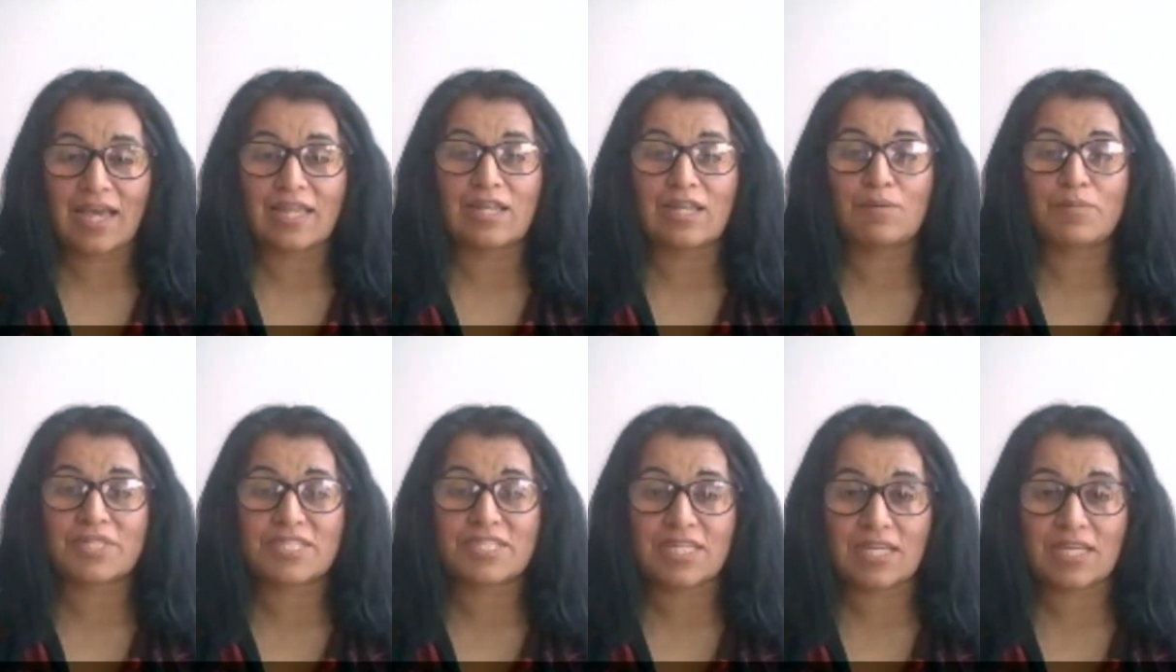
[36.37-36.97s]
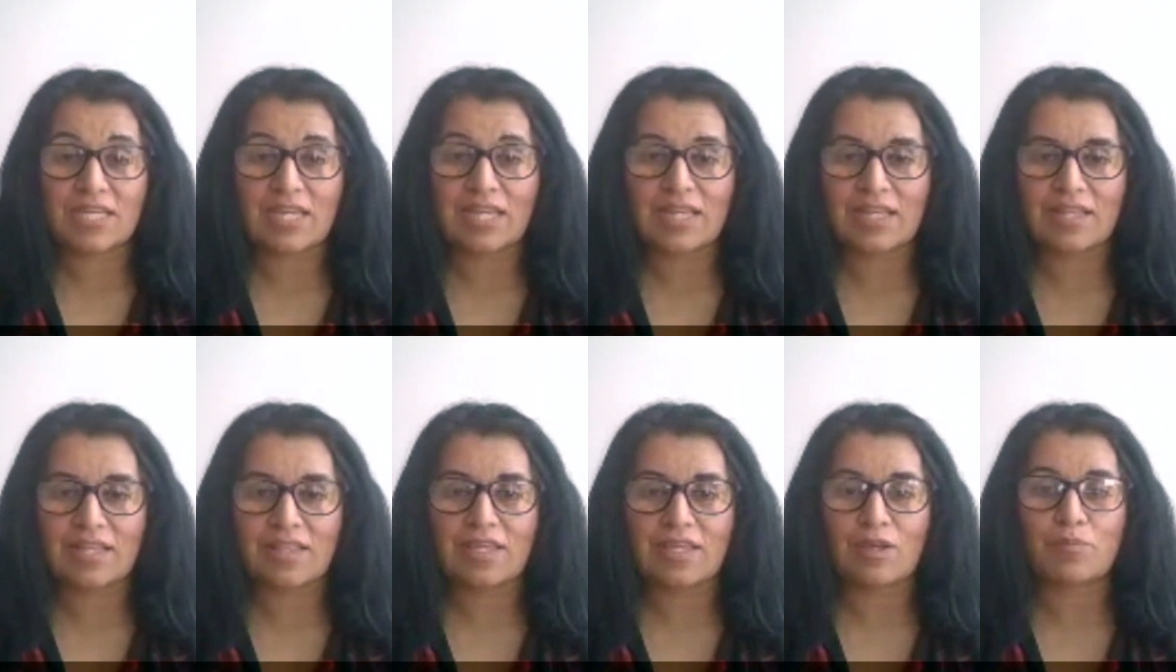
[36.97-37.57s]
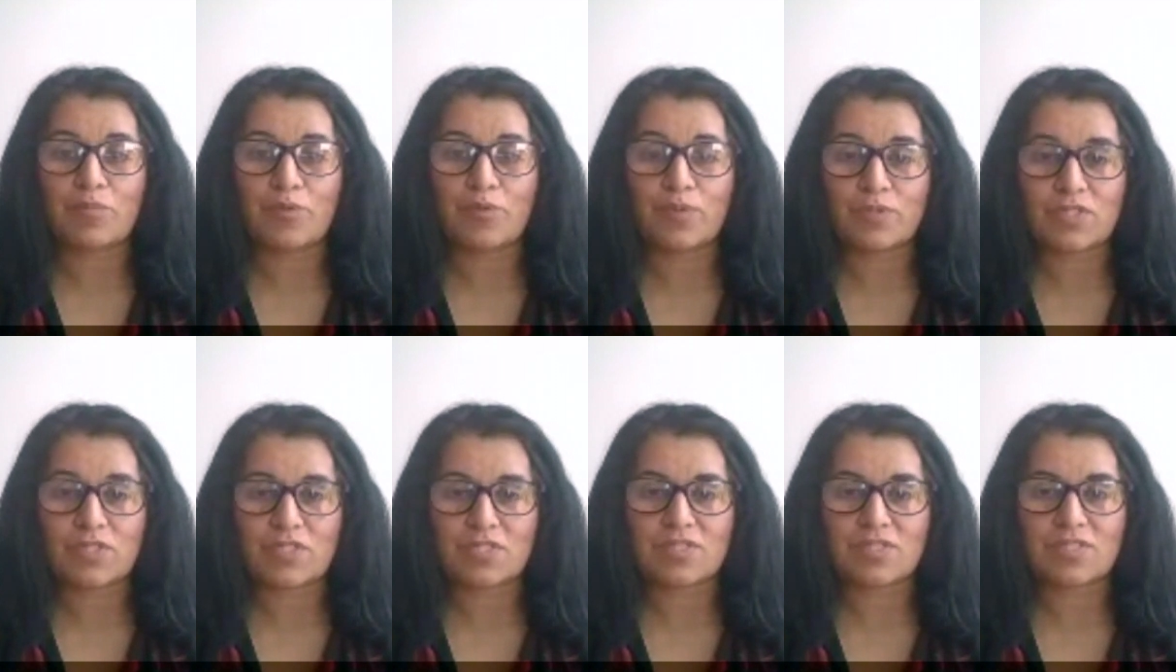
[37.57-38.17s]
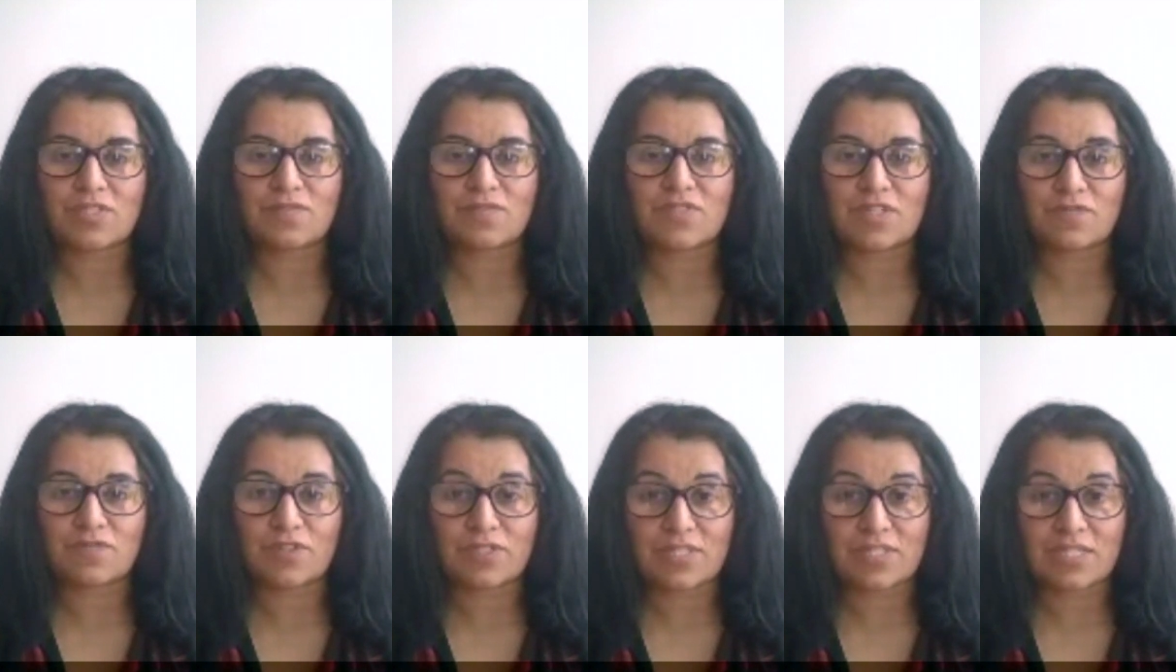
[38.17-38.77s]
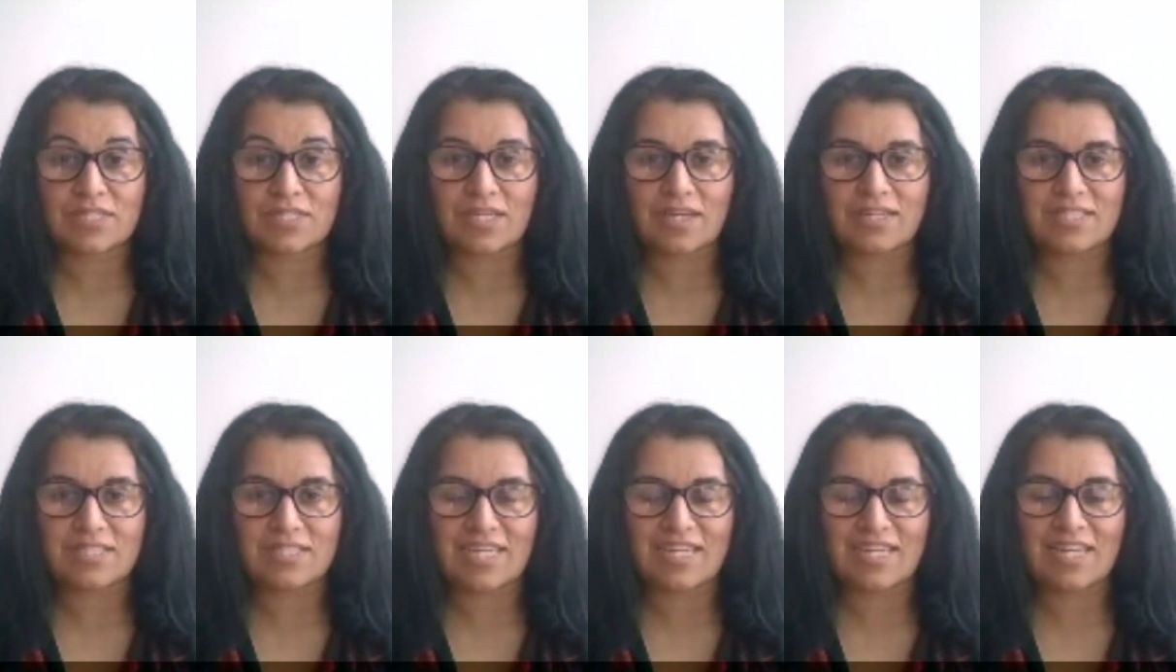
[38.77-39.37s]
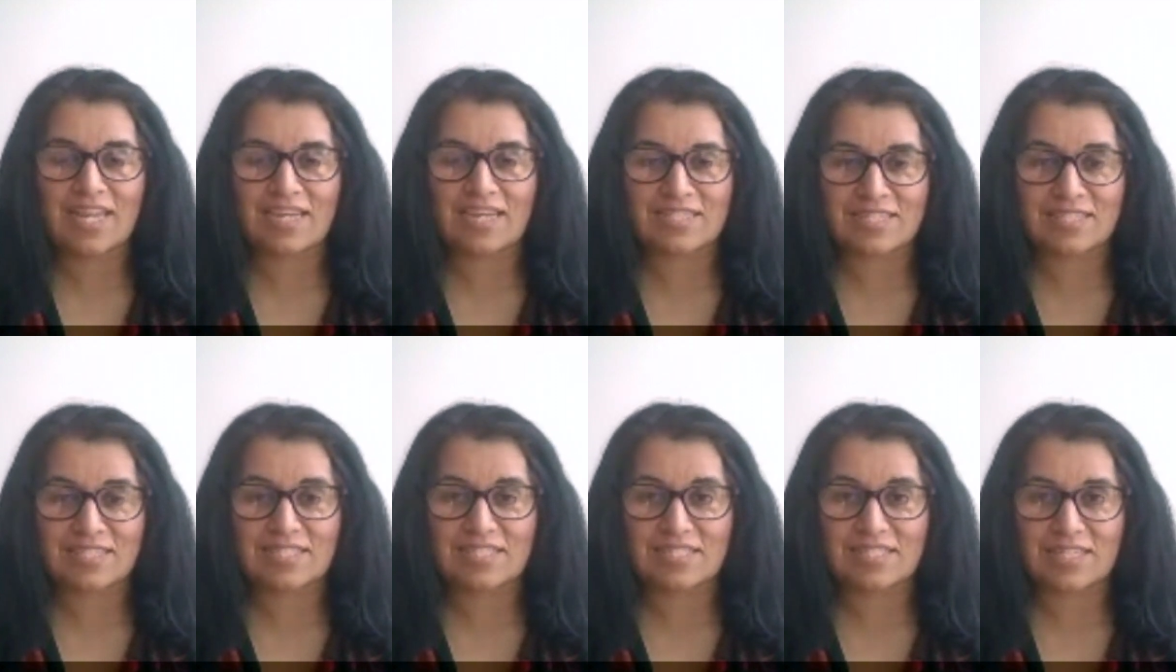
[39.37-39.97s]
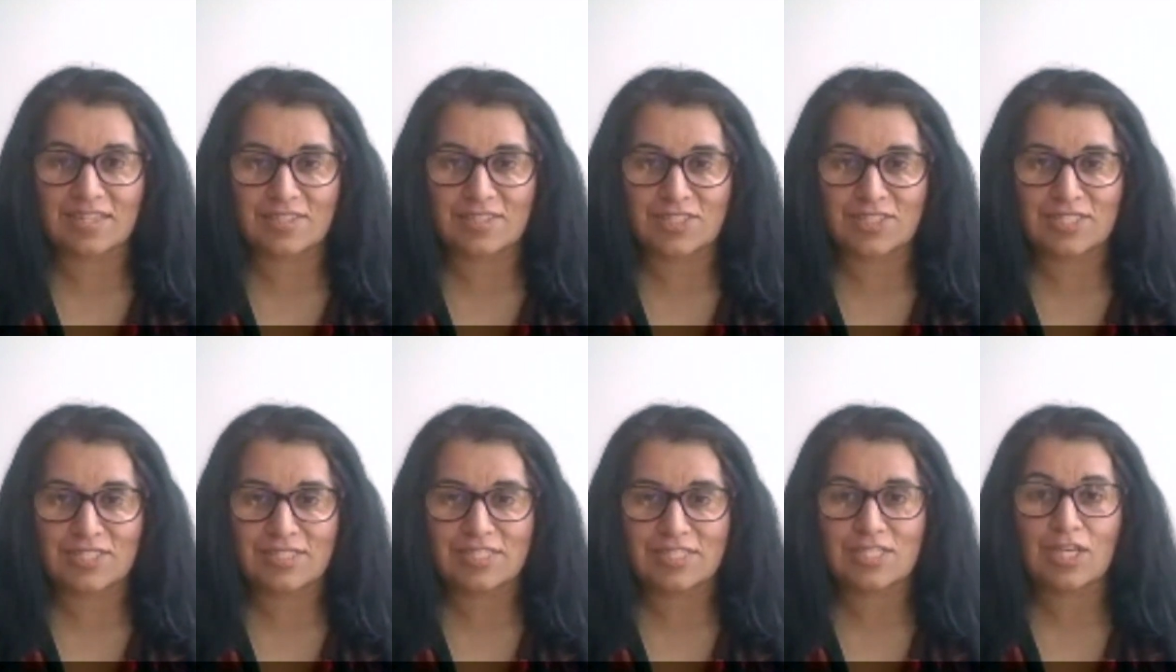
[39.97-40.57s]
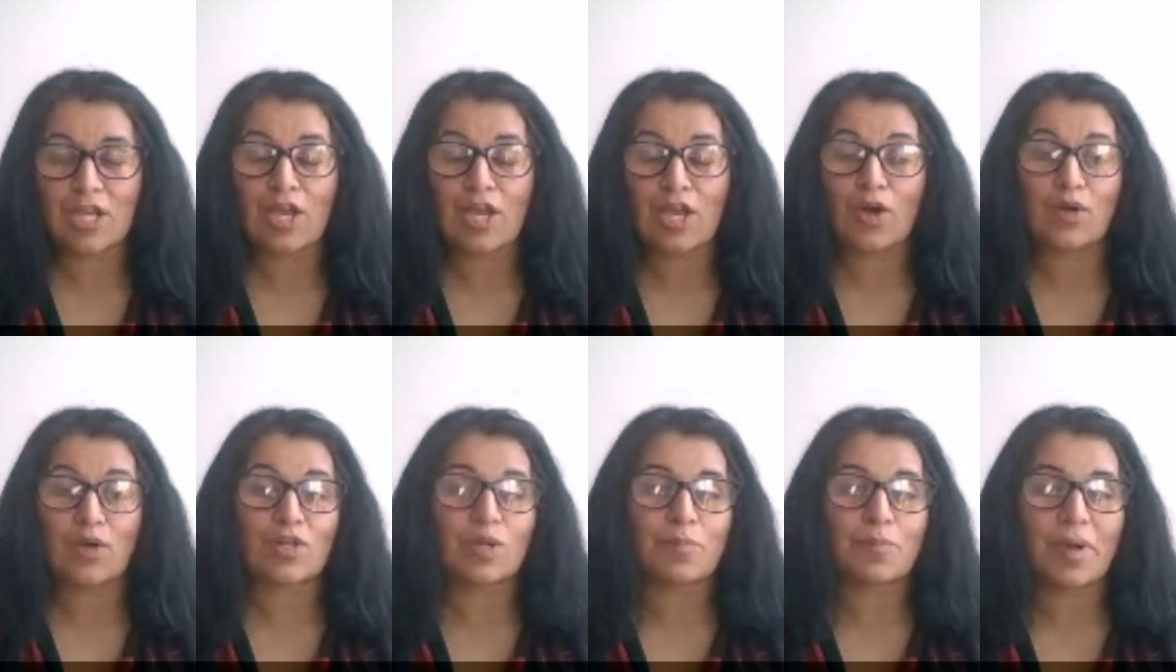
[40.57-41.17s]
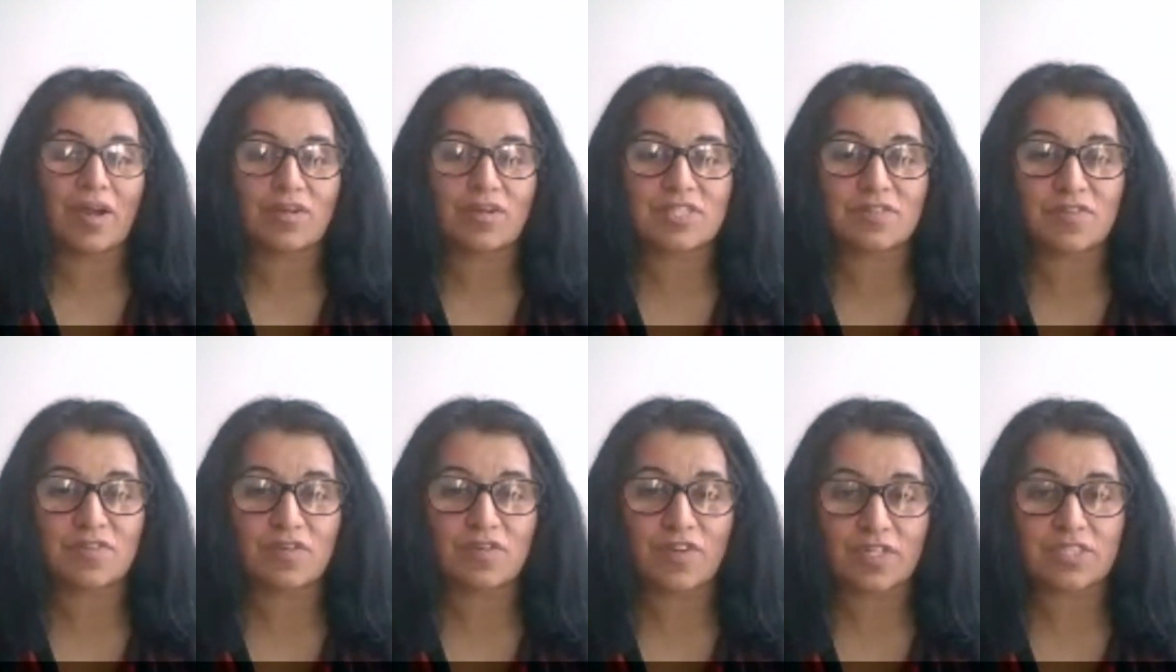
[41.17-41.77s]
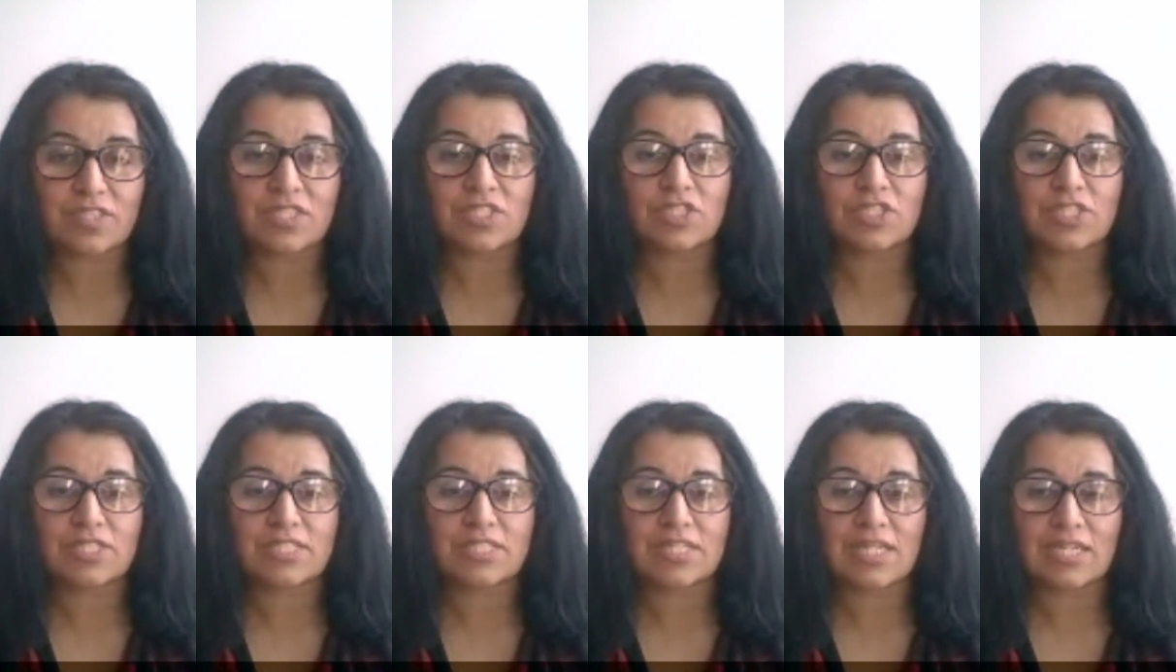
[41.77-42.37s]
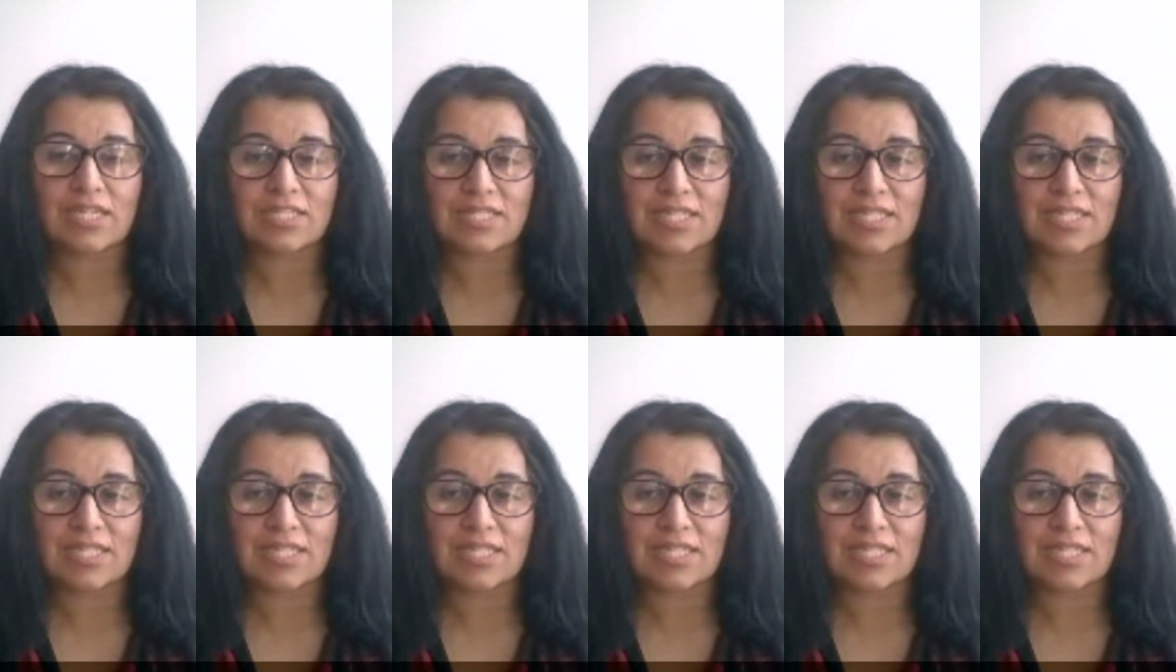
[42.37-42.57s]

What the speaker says: and in particular, the importance of civil society and nexus discussions on comparative advantages,